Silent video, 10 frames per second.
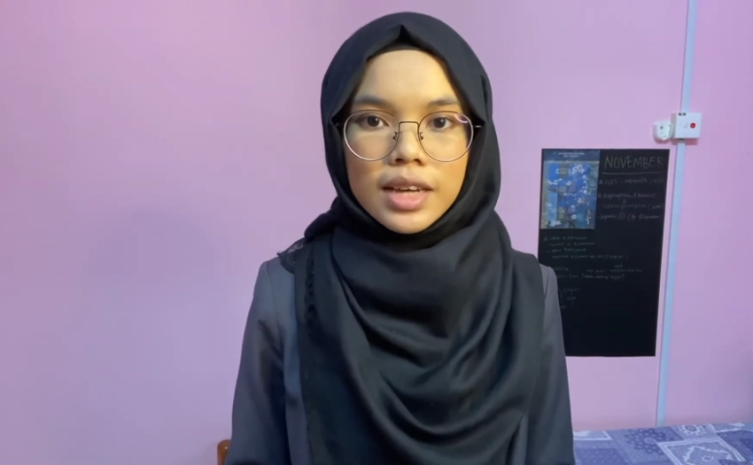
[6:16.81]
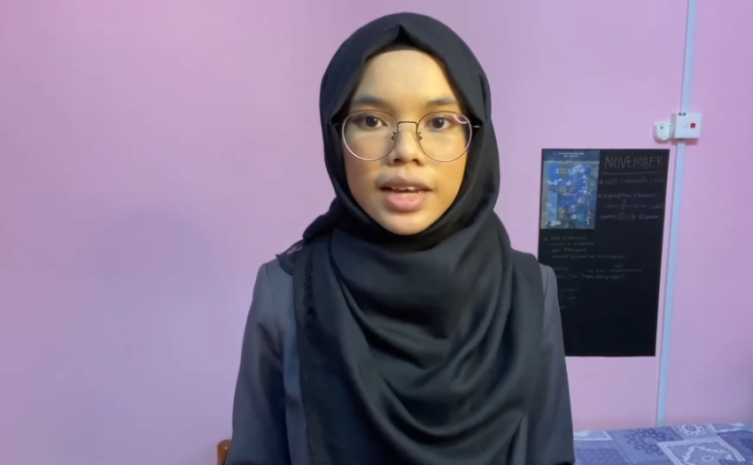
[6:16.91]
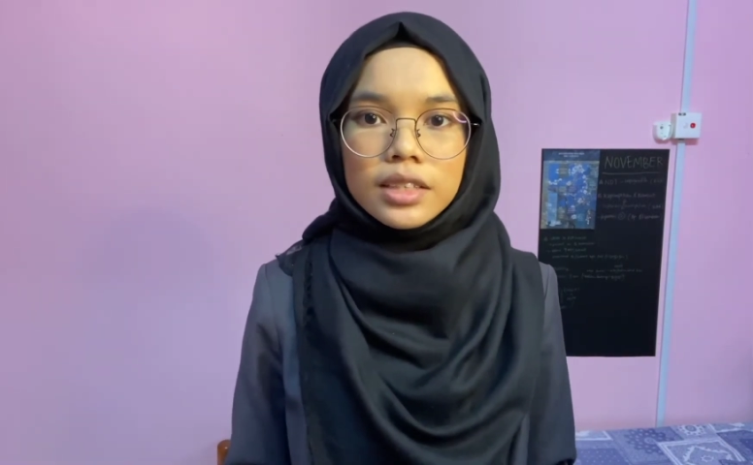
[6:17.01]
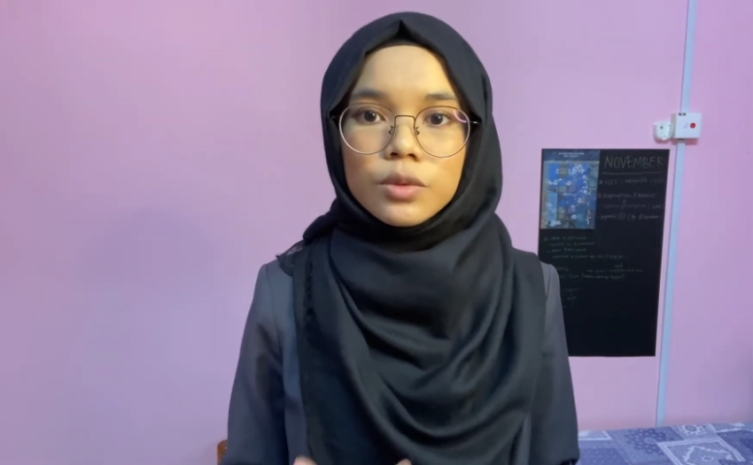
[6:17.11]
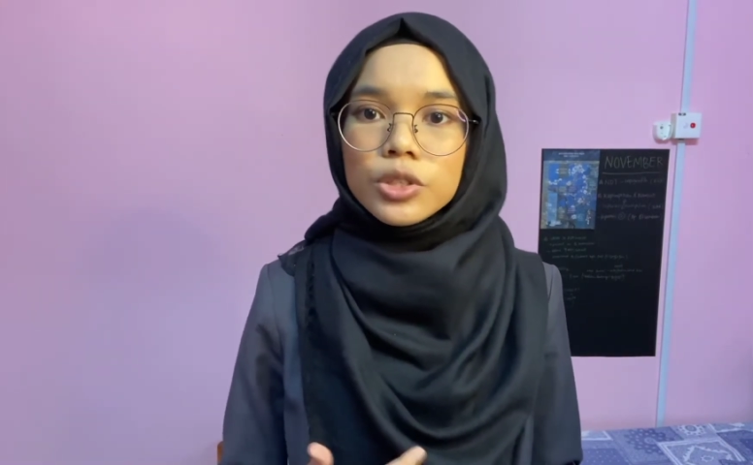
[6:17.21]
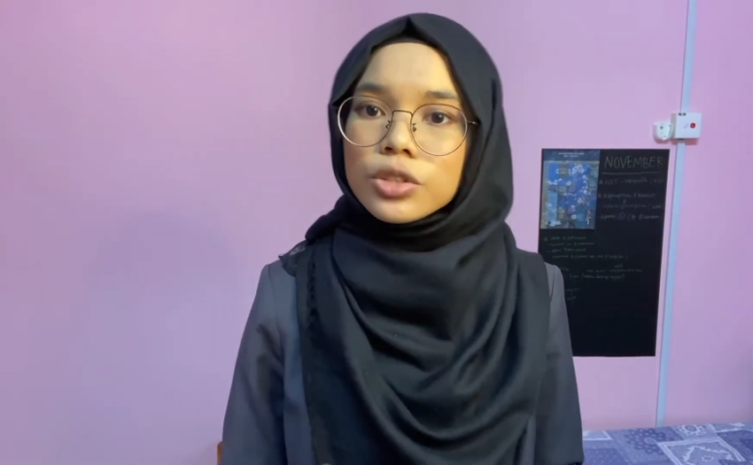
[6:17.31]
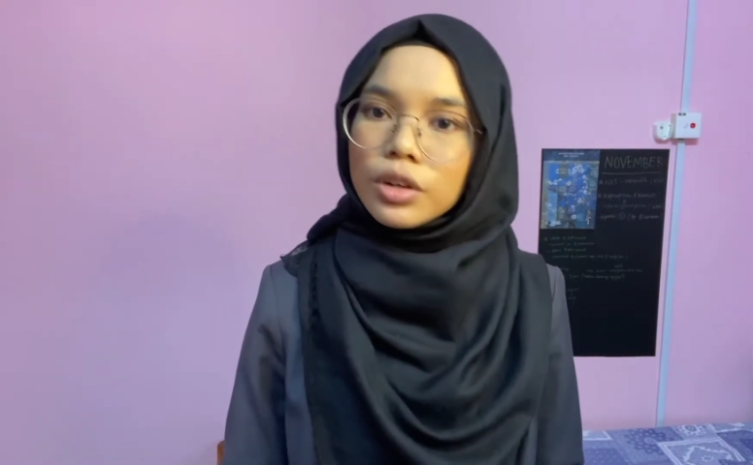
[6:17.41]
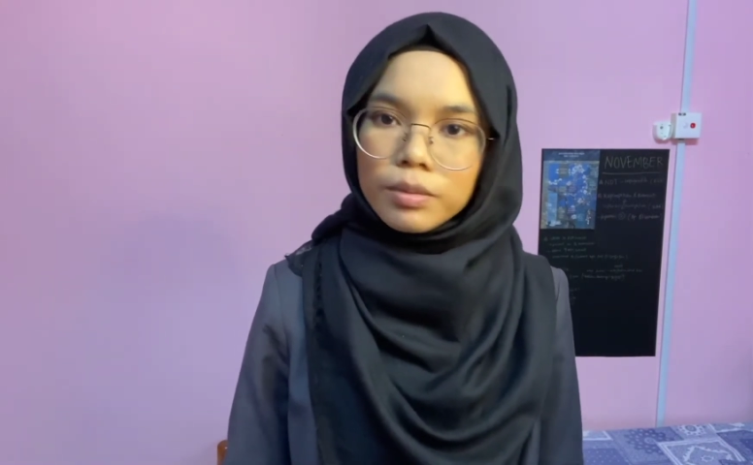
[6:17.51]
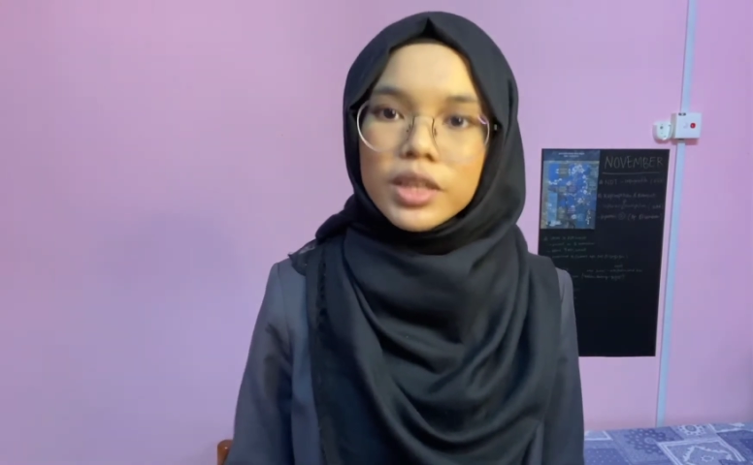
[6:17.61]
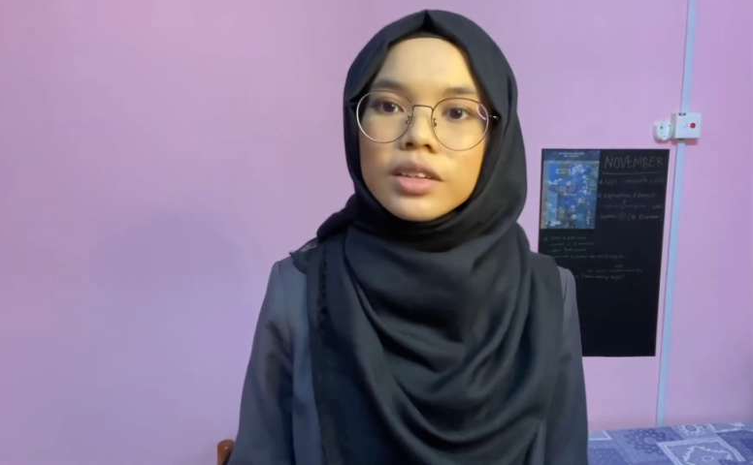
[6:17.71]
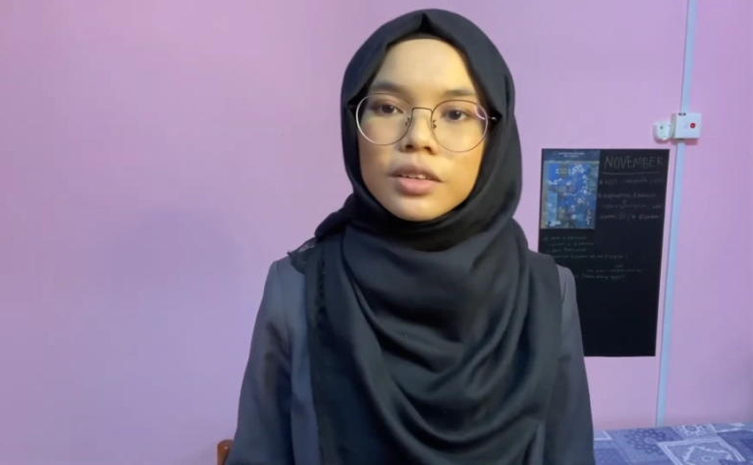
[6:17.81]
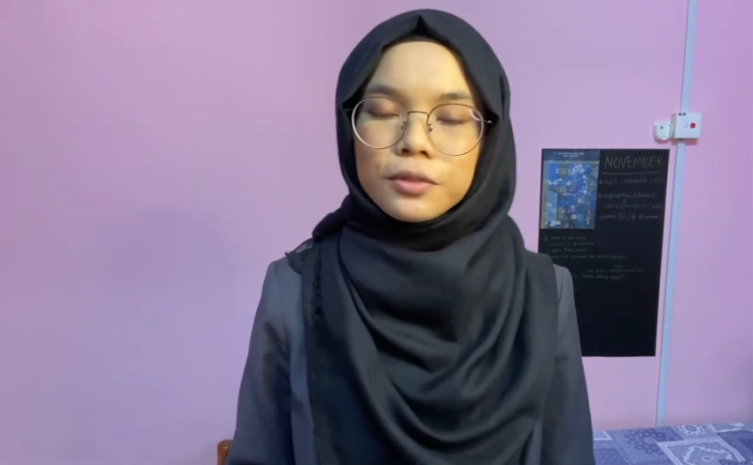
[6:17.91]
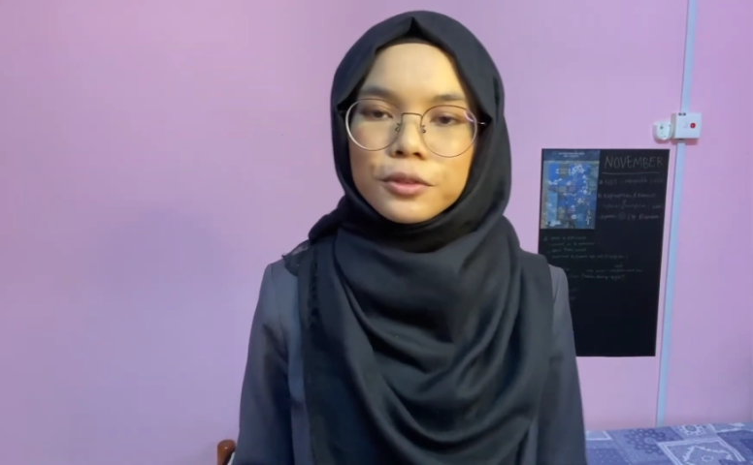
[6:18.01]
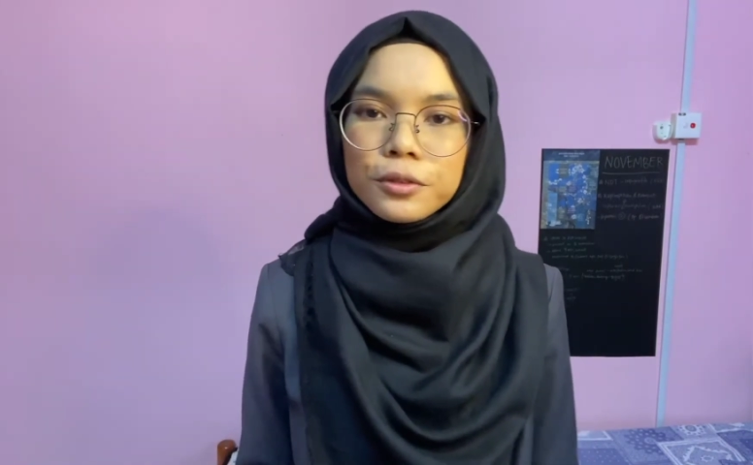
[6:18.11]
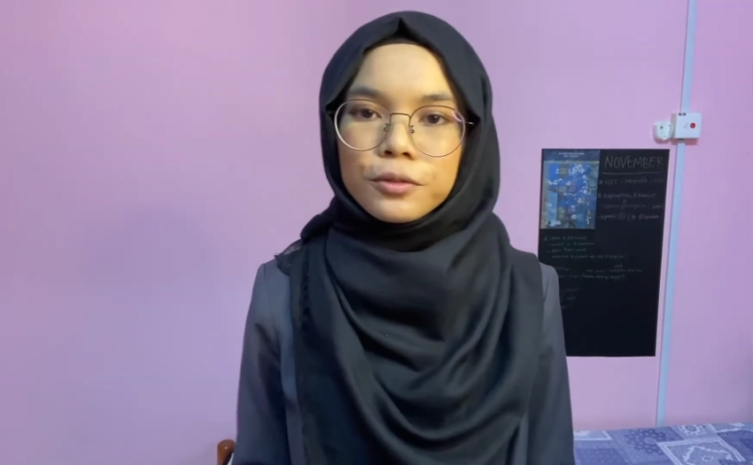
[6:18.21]
I think we should all be
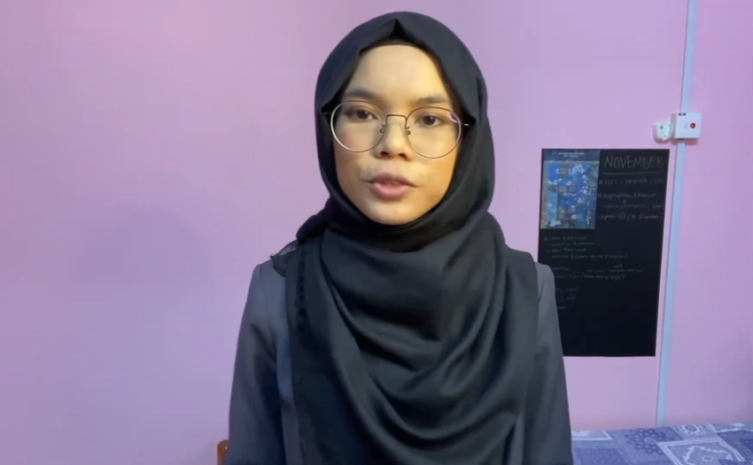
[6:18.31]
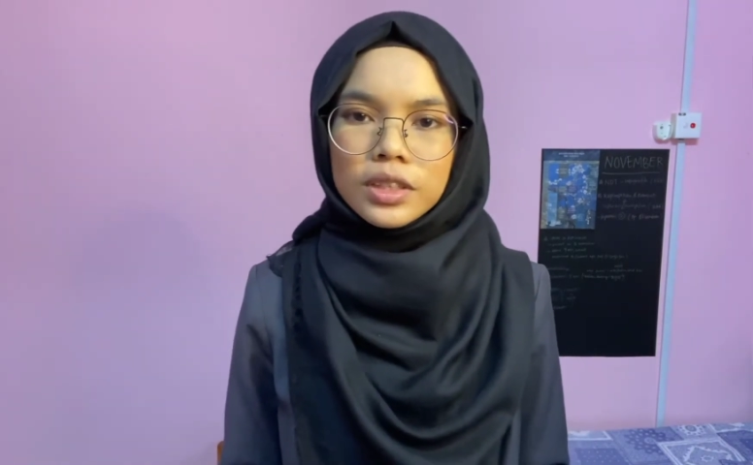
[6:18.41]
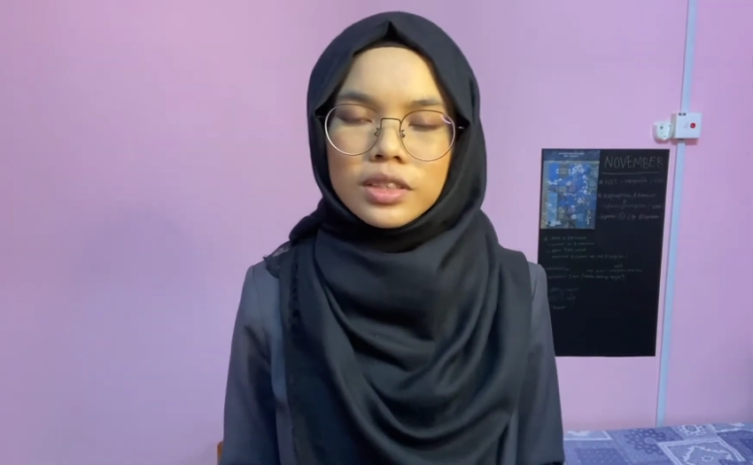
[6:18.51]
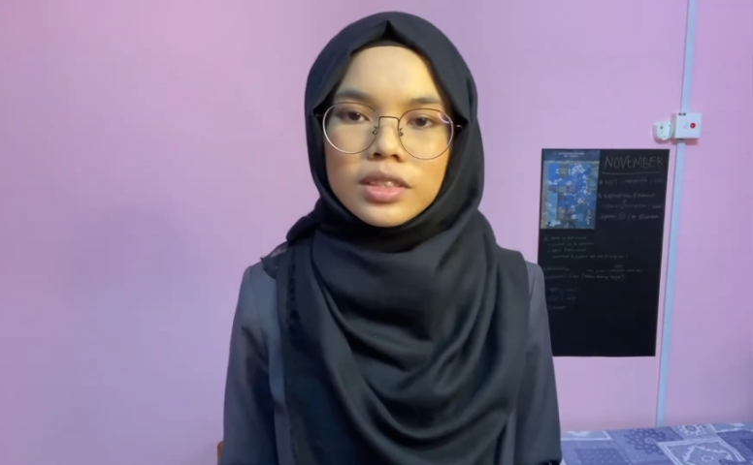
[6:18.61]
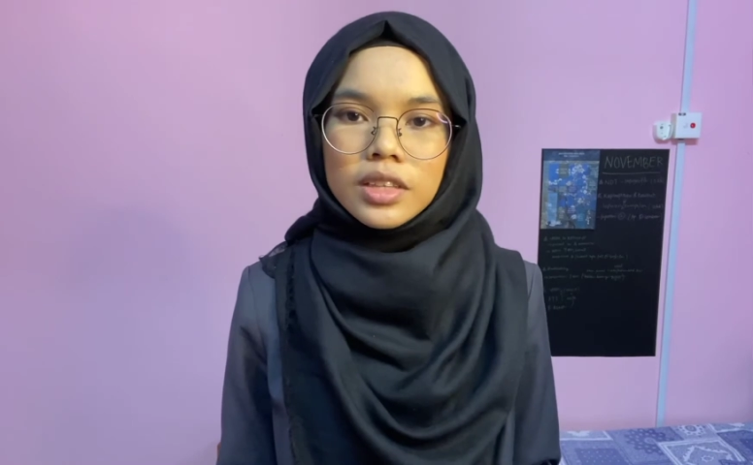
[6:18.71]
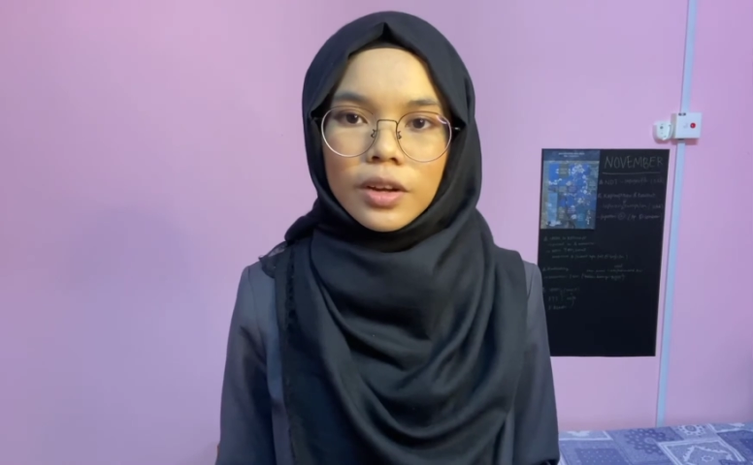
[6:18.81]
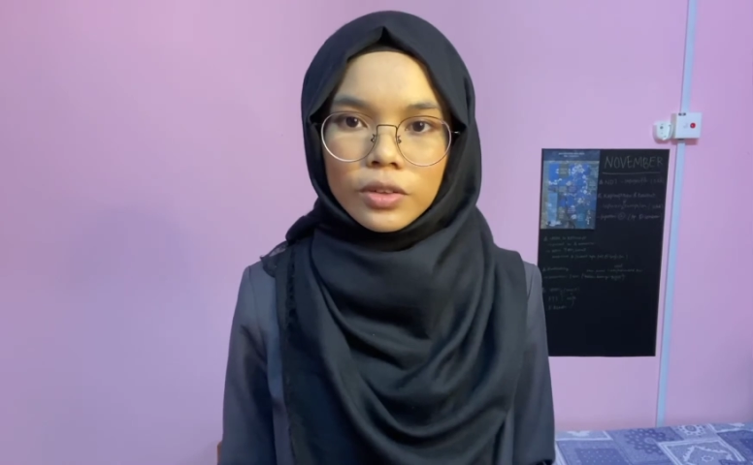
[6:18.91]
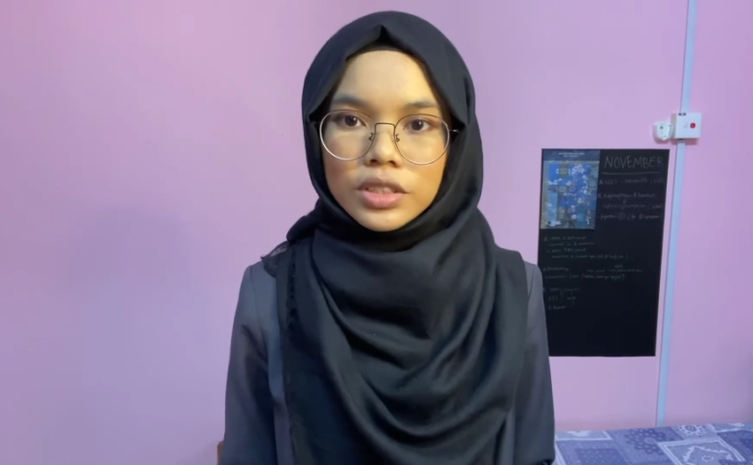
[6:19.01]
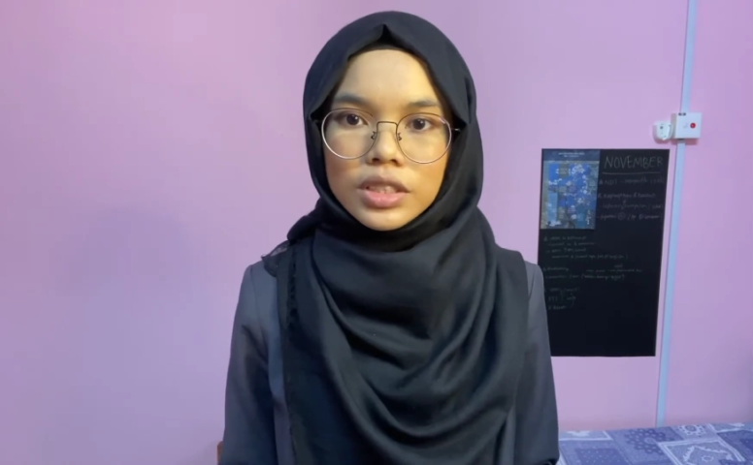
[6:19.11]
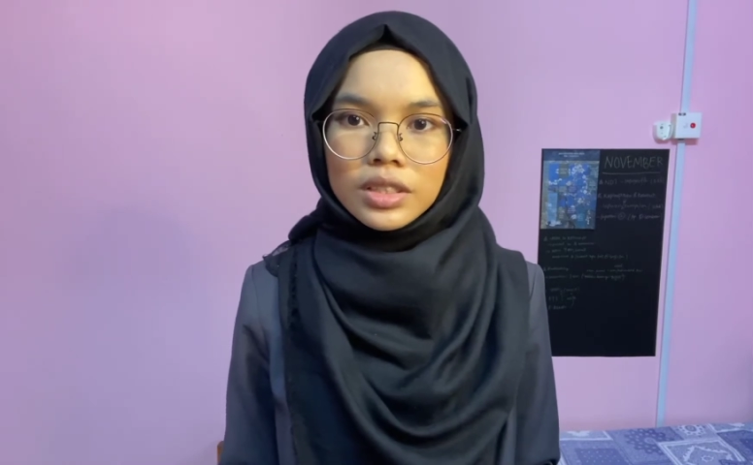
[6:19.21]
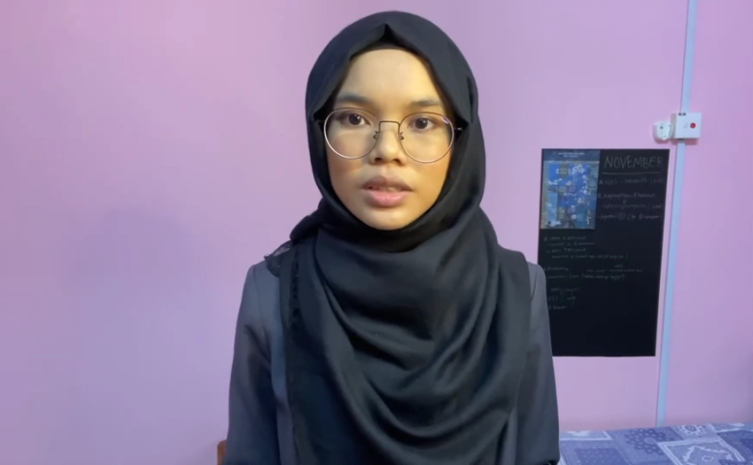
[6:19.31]
grateful with this technology